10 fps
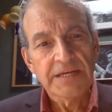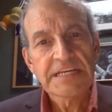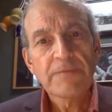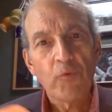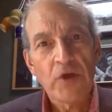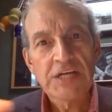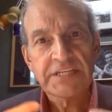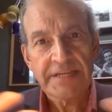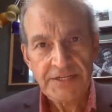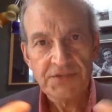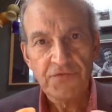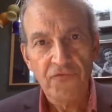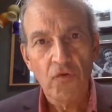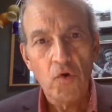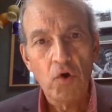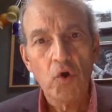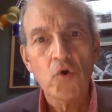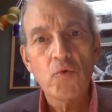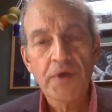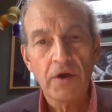deep resonance for
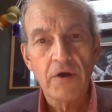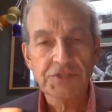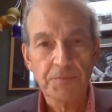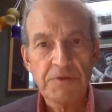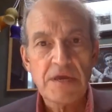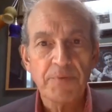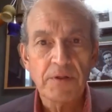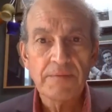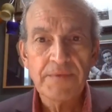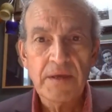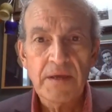who we are as a people,